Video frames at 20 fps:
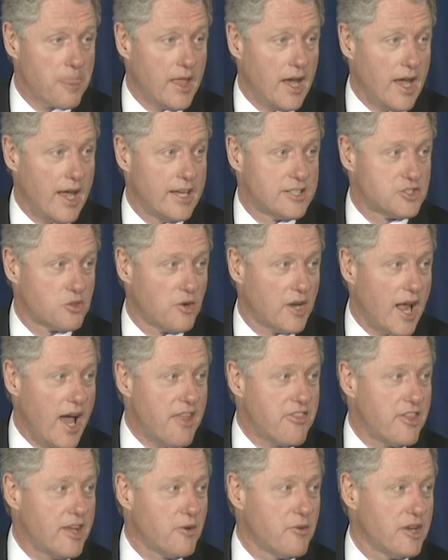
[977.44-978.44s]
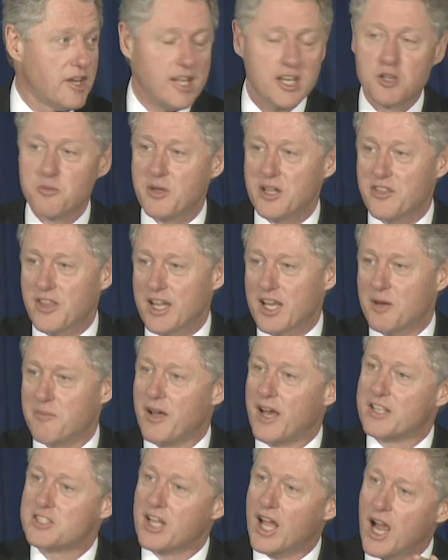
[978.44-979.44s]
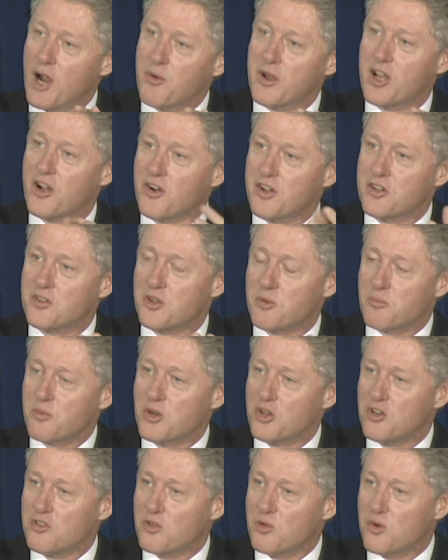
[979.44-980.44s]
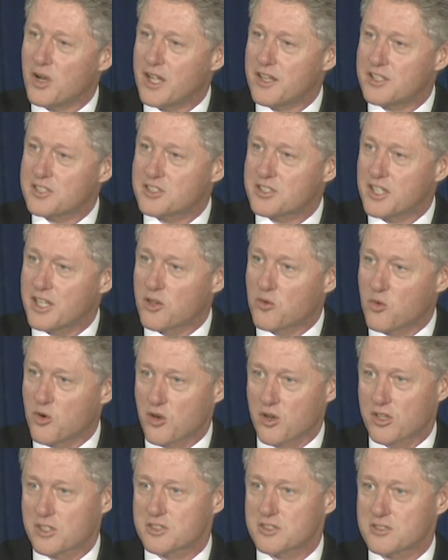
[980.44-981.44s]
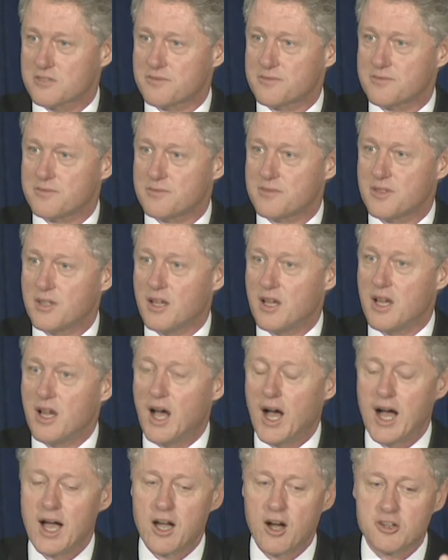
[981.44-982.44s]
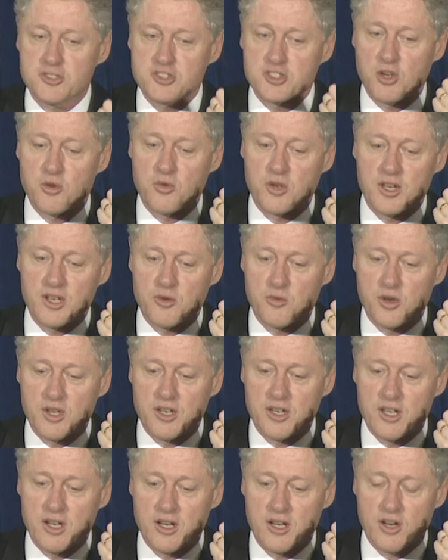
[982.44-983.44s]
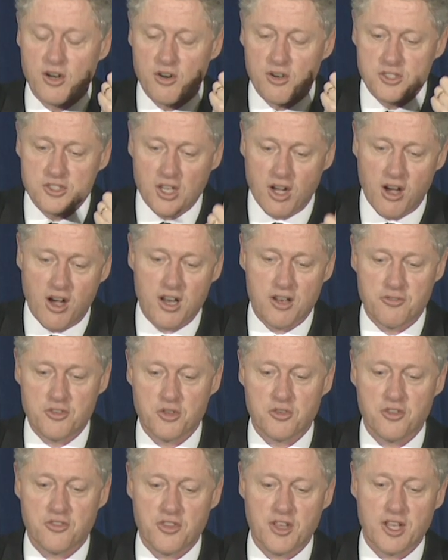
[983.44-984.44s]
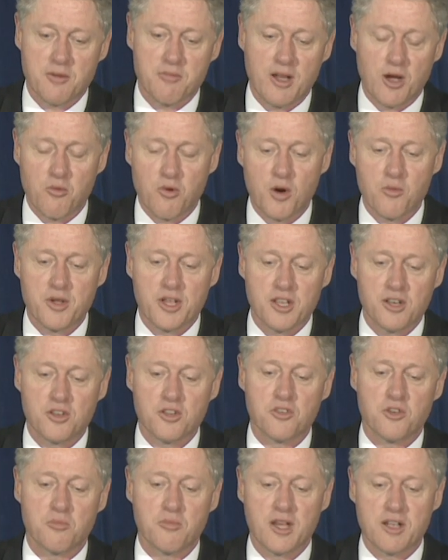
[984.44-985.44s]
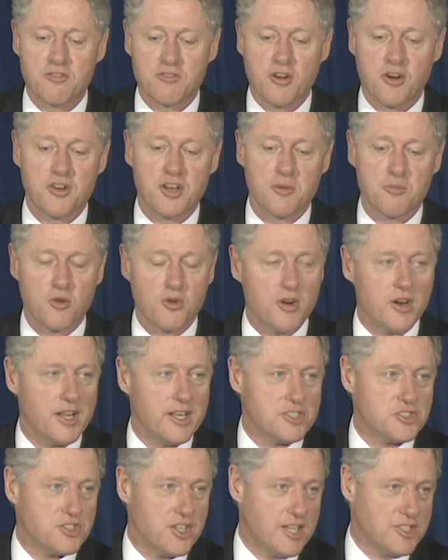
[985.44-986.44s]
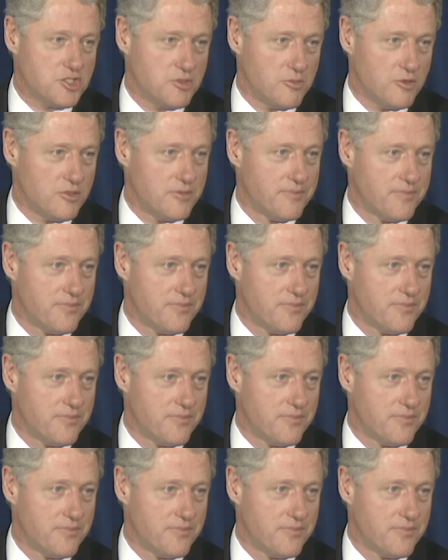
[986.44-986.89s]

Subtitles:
And so what I think we need to be thinking about is how are we going to improve the way this thing works? I also would urge all of you to think about what we could do to make voting more accessible,